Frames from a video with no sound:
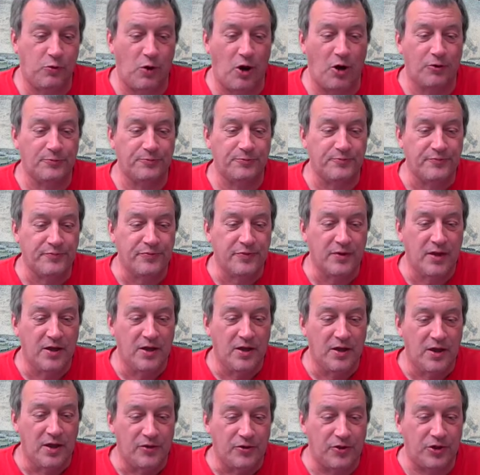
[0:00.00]
Quote,
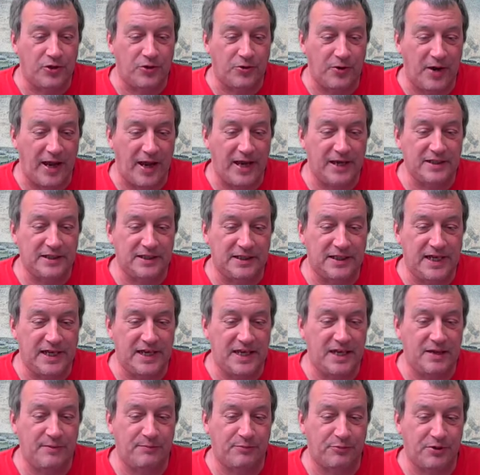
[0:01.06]
the grand
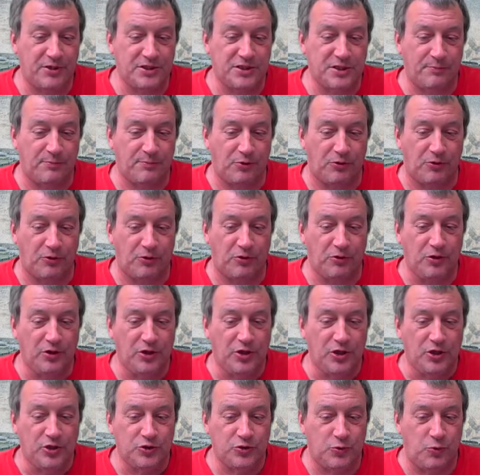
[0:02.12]
leading principle